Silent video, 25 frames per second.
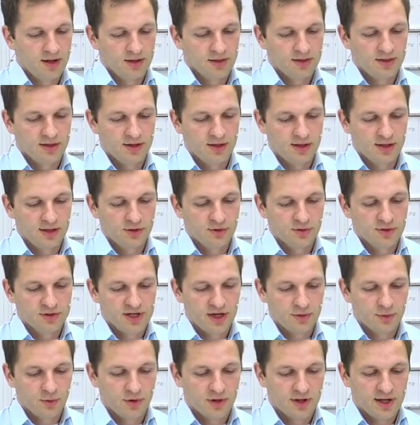the neural
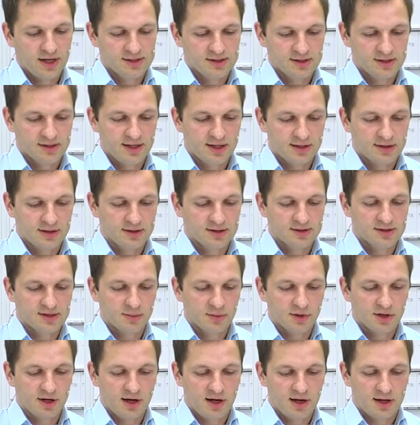network has detected
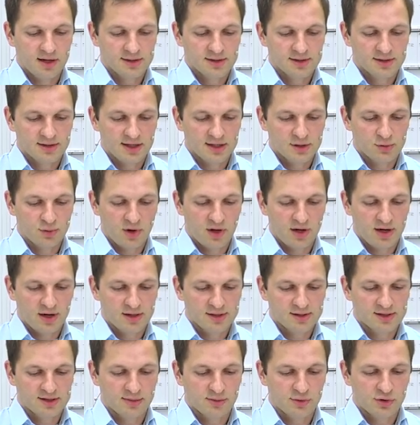some cars as well
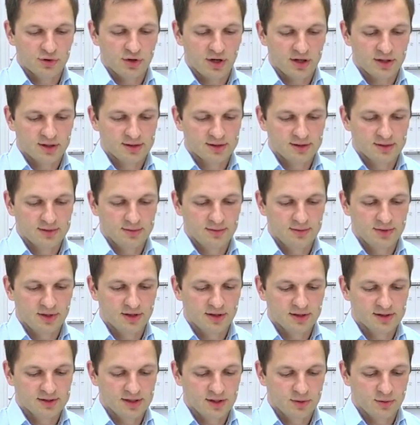as some trucks in
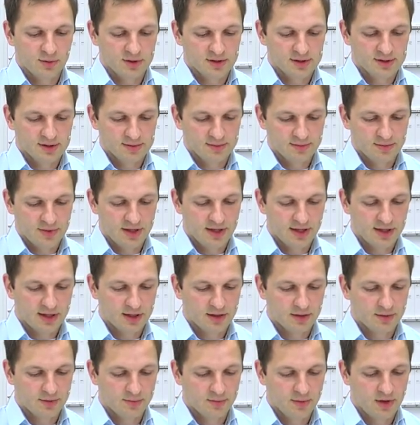the sequence. And I
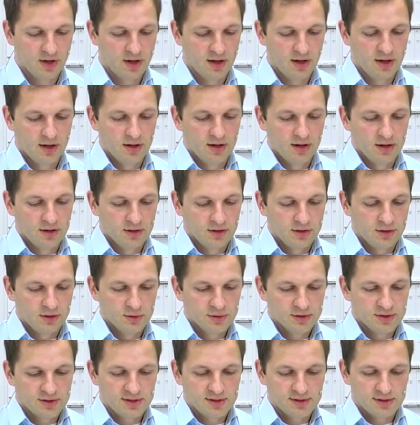can
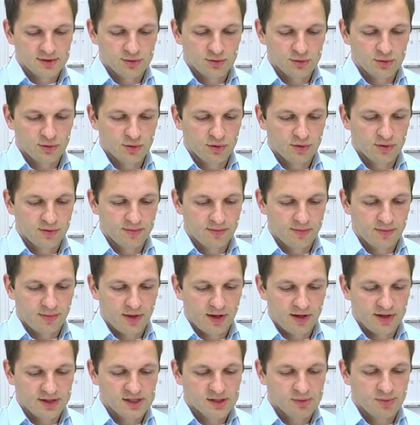use this to
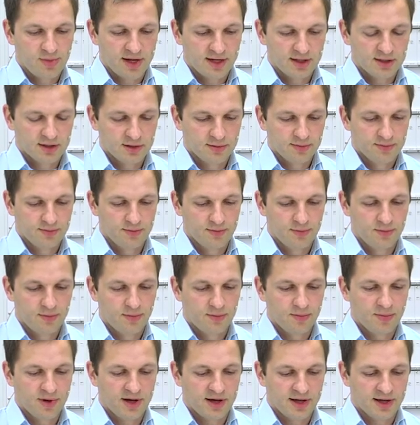inspect
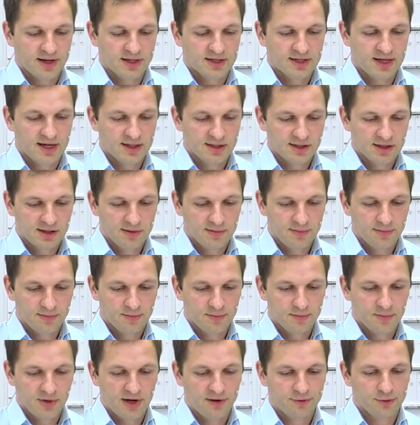my data.
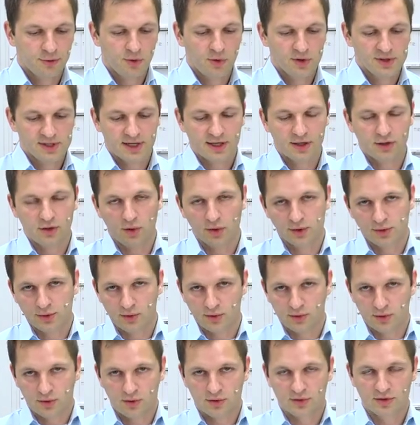But of course, I can also
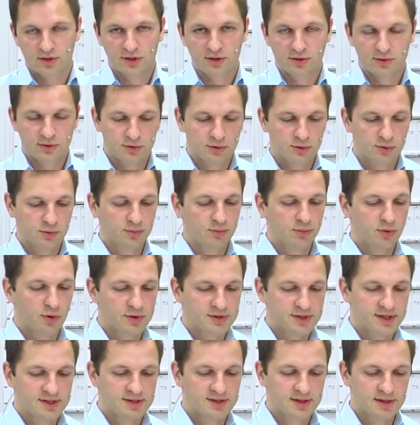continue to
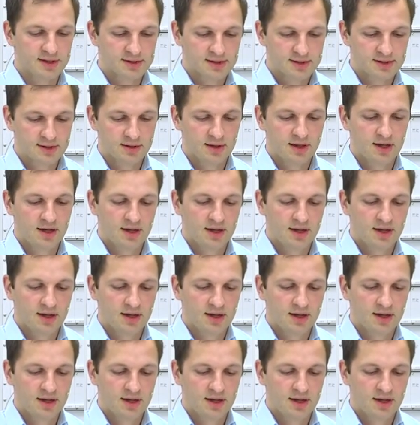process this,